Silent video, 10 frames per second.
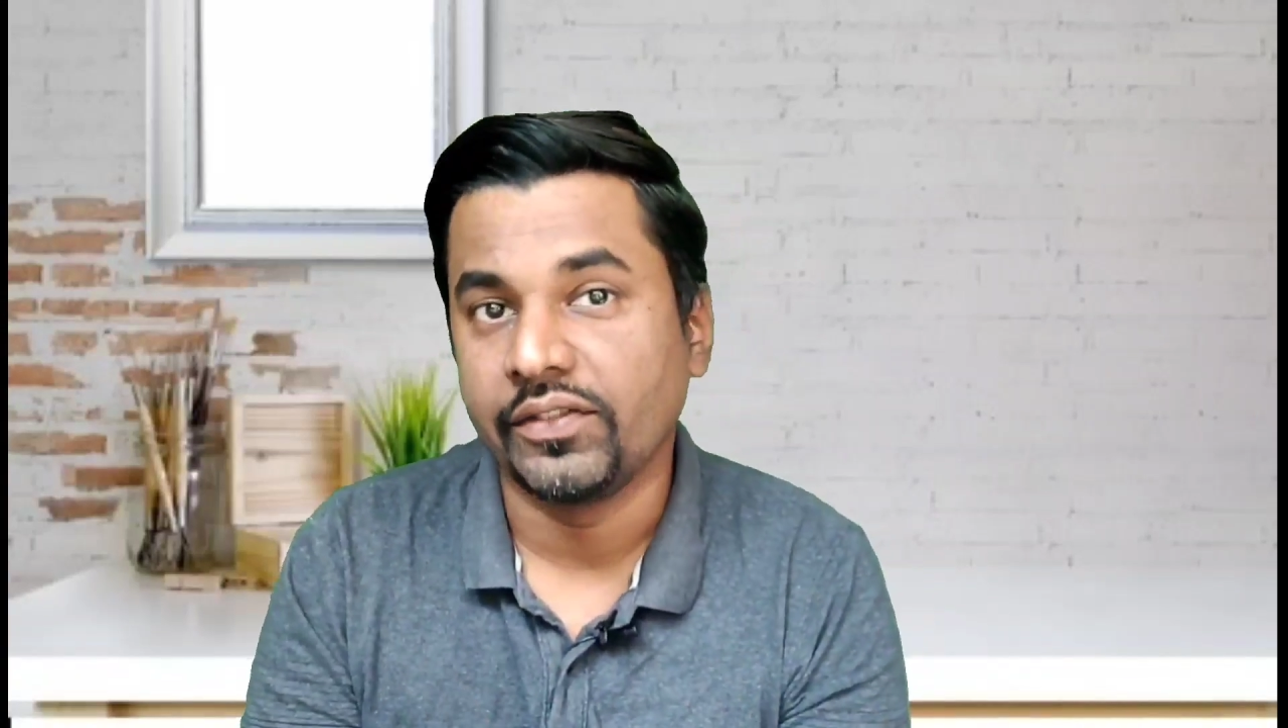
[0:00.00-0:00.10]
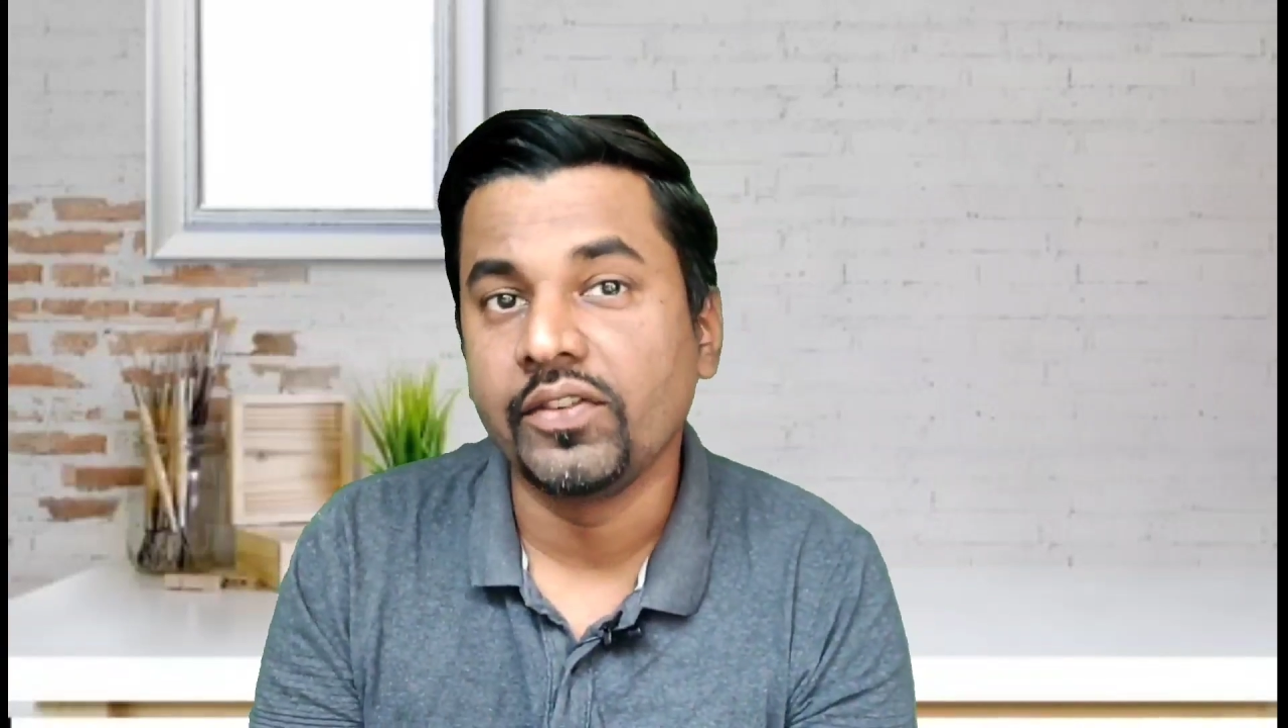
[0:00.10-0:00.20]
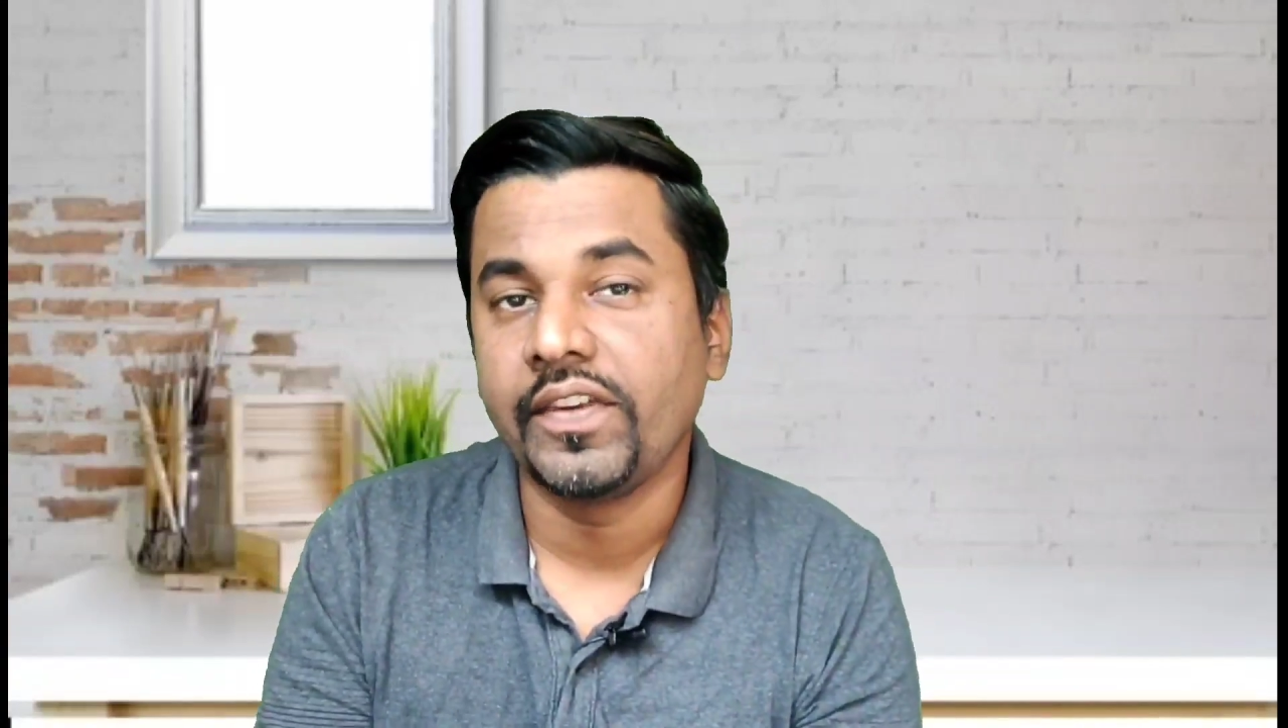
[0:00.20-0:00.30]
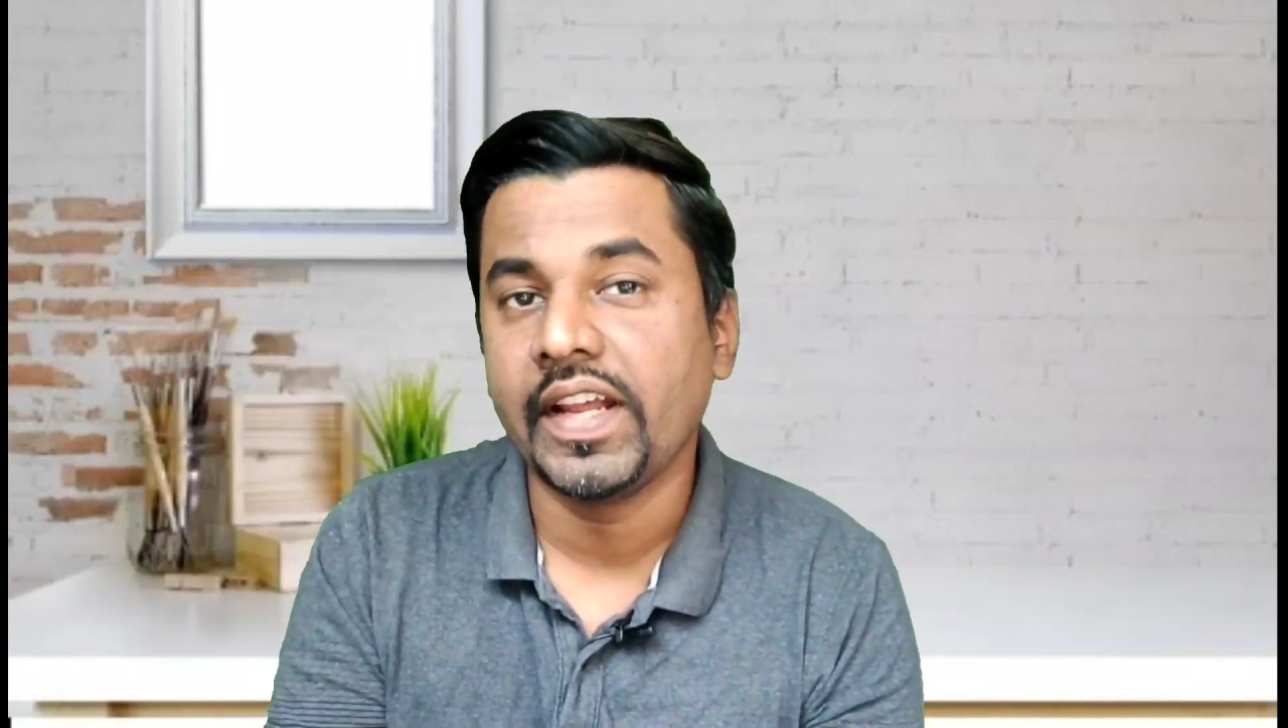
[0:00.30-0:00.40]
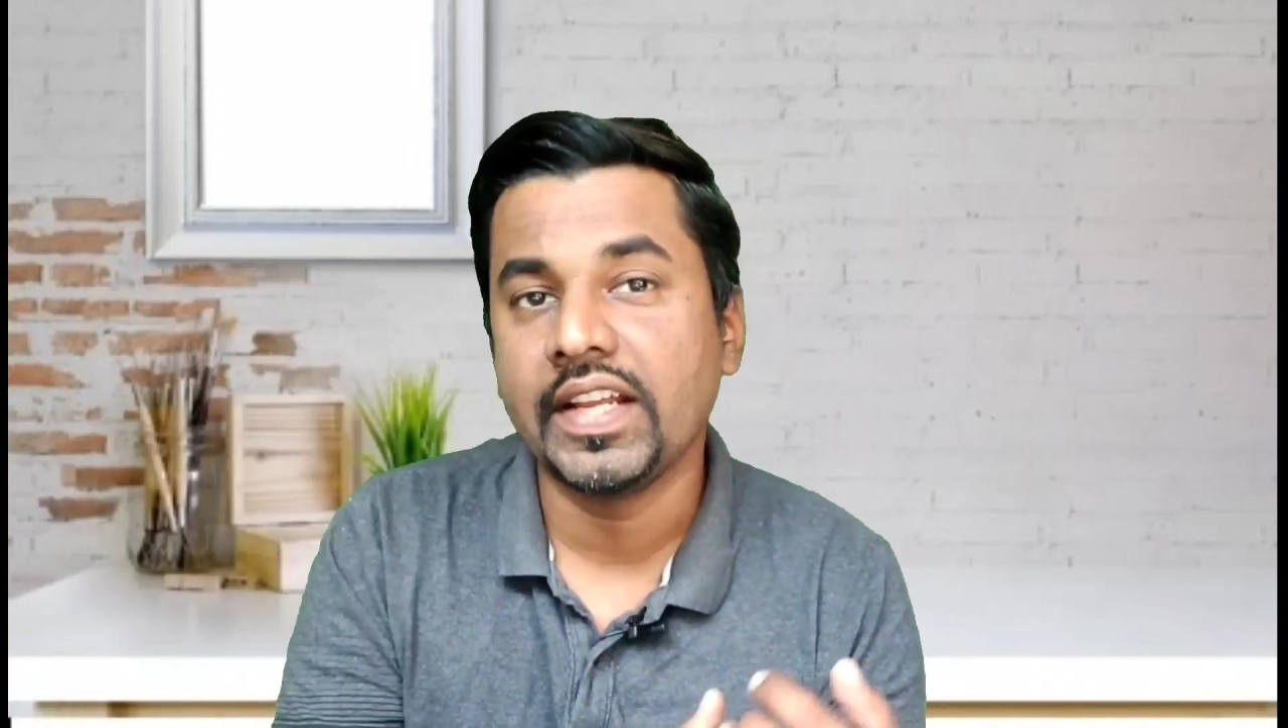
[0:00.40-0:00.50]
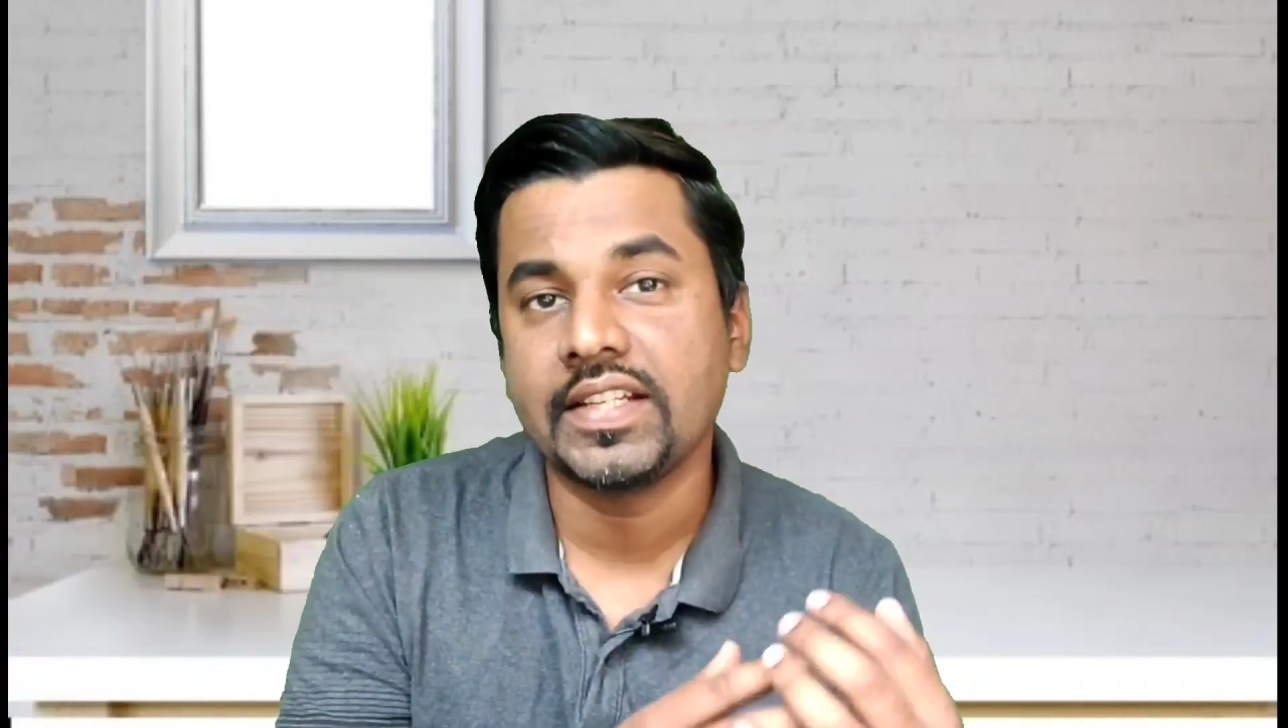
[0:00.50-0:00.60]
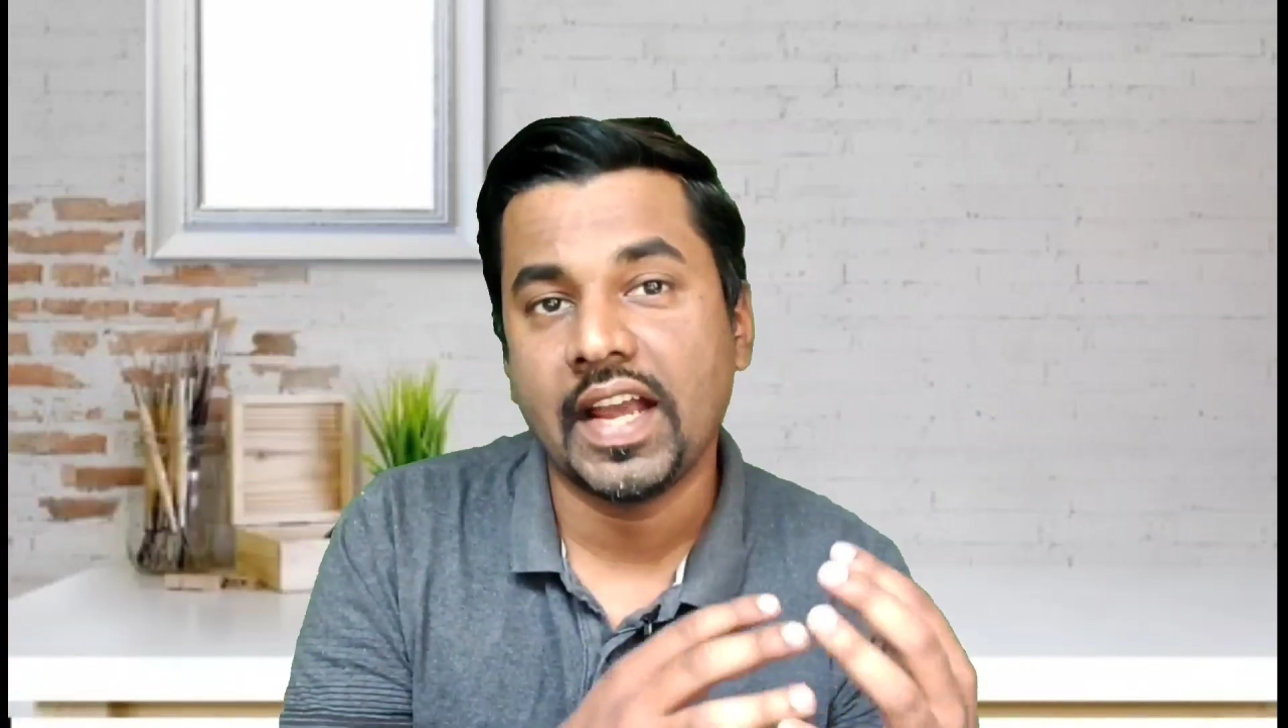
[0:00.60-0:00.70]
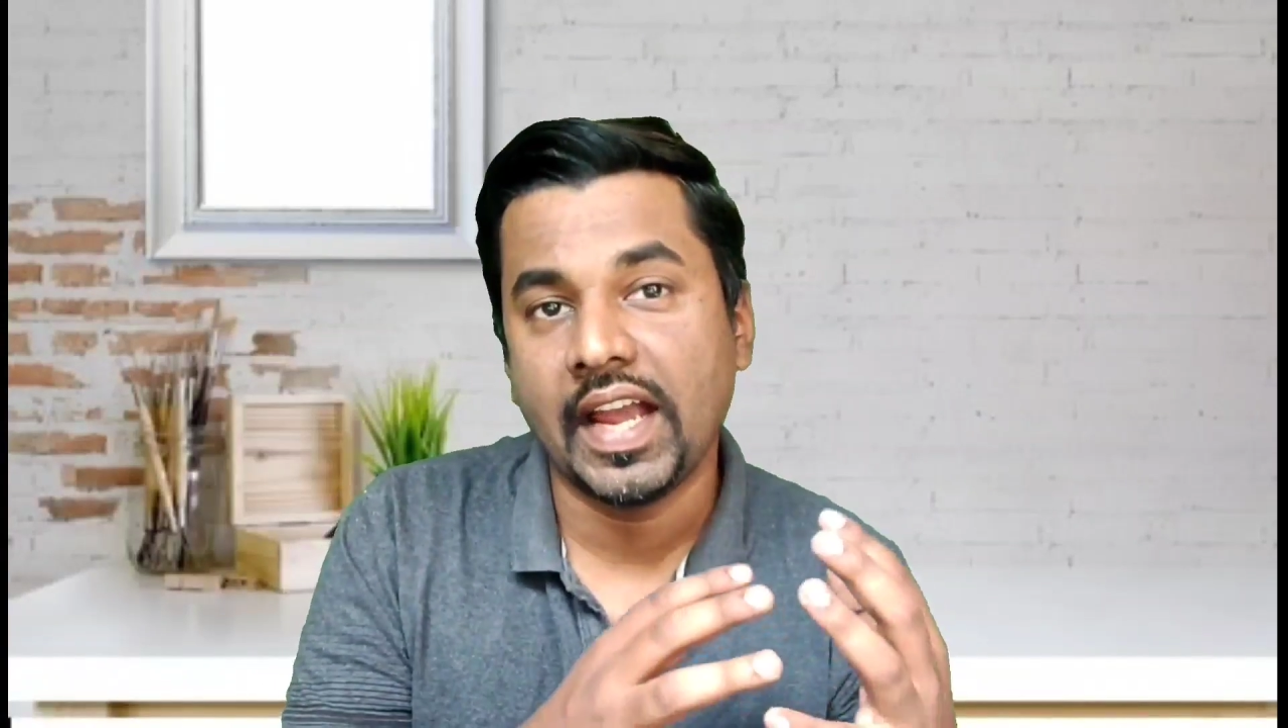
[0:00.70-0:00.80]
in full-fledged,